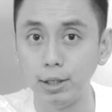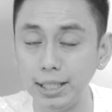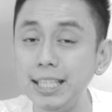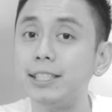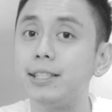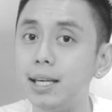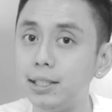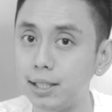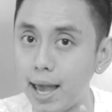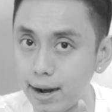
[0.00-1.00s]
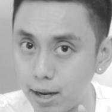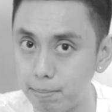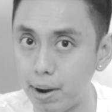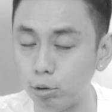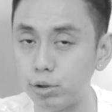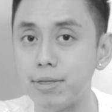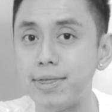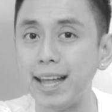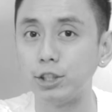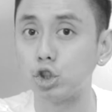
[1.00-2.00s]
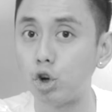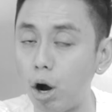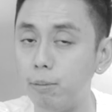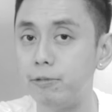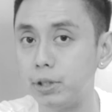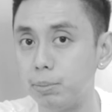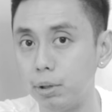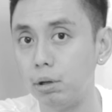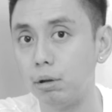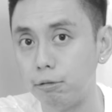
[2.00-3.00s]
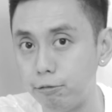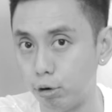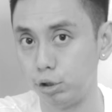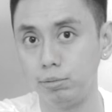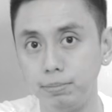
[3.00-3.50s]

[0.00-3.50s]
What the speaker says: is this an amount that's comfortable for you?